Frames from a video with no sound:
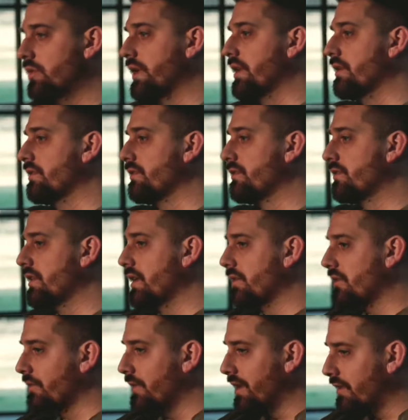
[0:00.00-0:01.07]
is
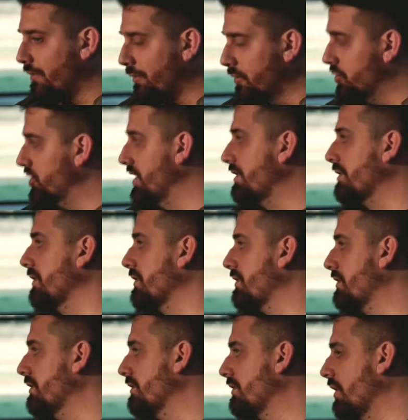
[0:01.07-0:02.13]
it's for
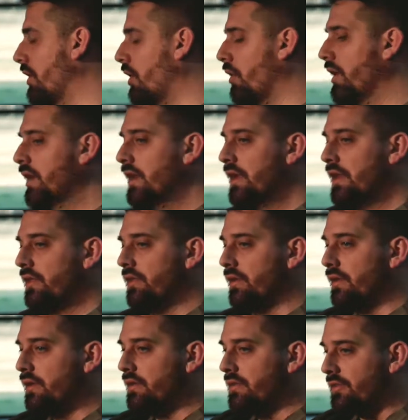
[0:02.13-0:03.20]
Jesus. So
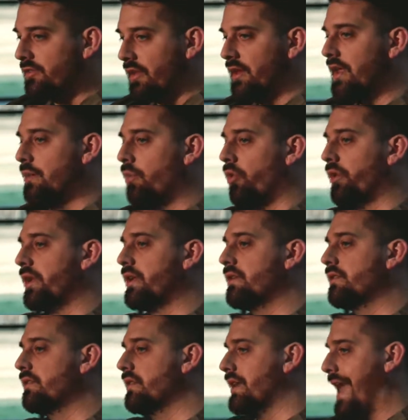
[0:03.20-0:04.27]
the Sunday
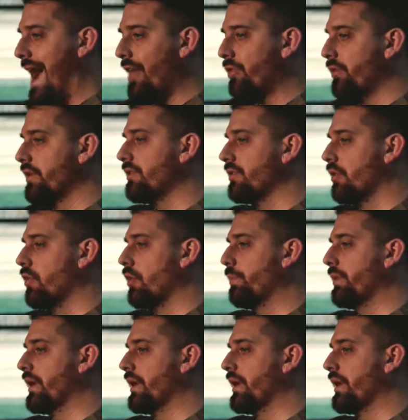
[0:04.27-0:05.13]
morning gatherings, the corporate